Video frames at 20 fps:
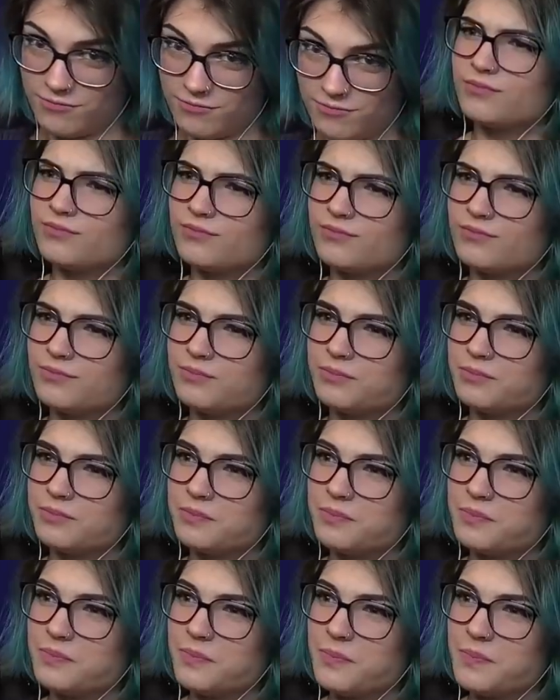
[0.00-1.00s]

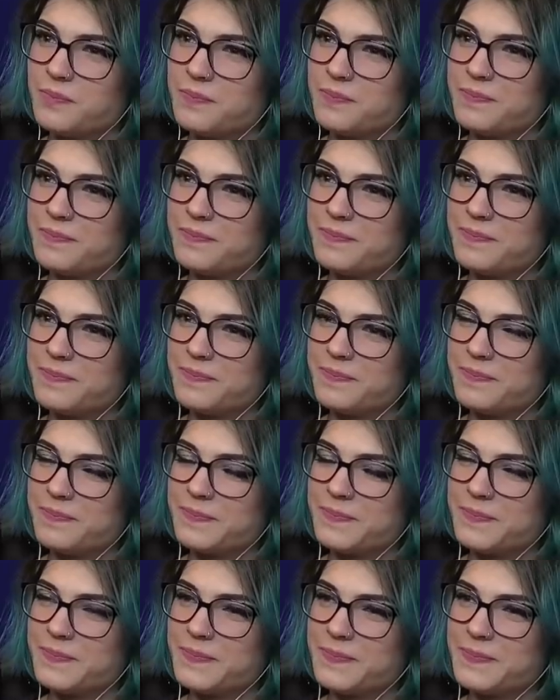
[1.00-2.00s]

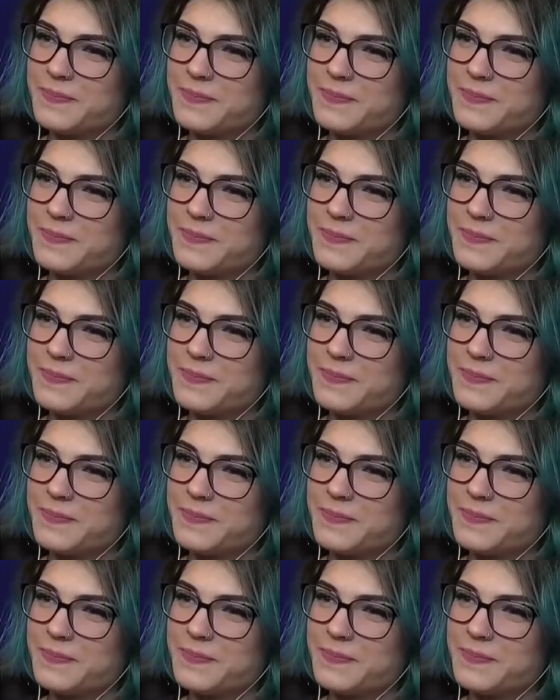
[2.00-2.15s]
Nobody speaks.